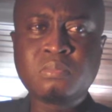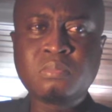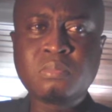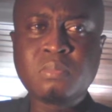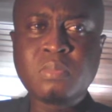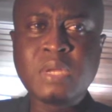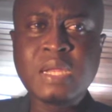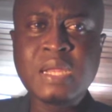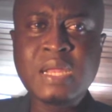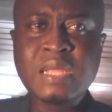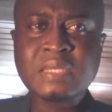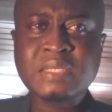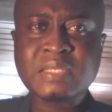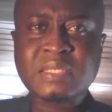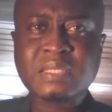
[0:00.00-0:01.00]

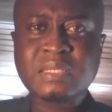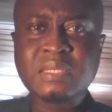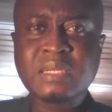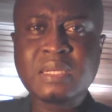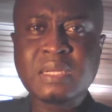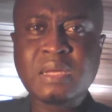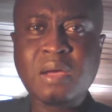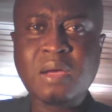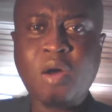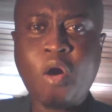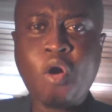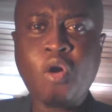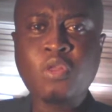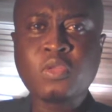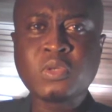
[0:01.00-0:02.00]
List
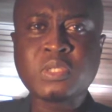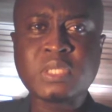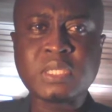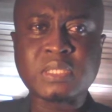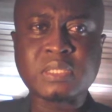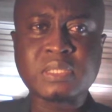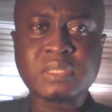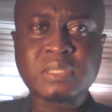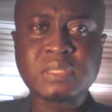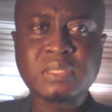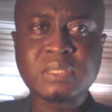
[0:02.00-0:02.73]
all those things